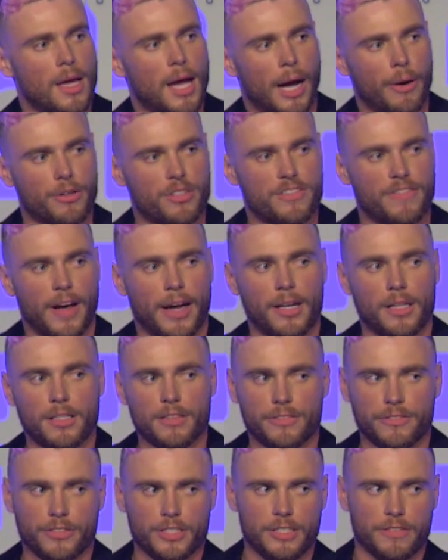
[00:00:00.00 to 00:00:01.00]
I was finally
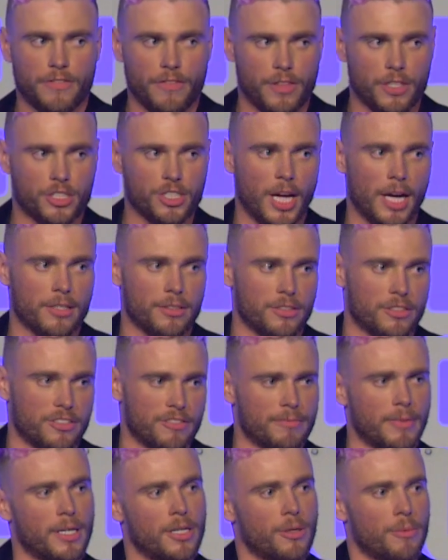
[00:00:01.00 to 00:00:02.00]
free from the shackles of
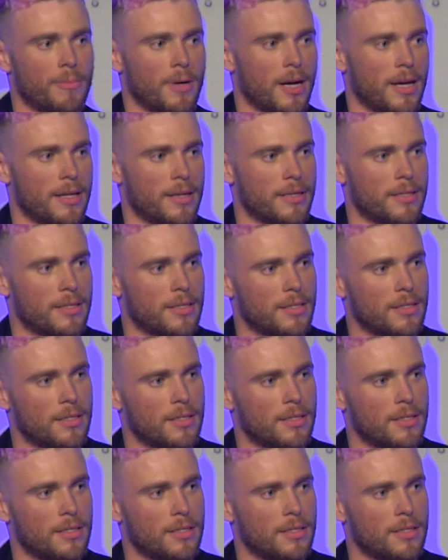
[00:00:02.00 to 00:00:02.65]
my own mind.